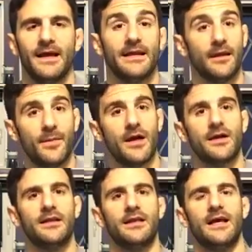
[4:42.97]
Now, I'm not
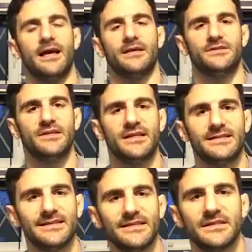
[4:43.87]
going to lie, she
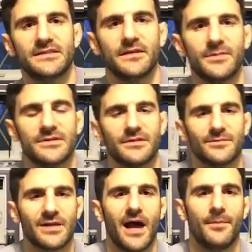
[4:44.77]
gets into some some
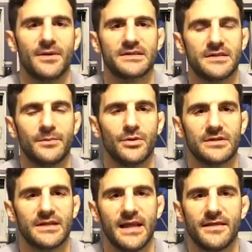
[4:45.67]
topics in the
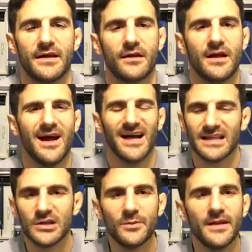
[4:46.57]
book today that are a
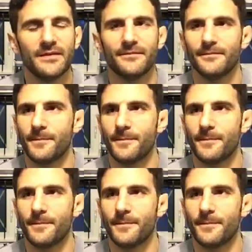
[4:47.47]
little bit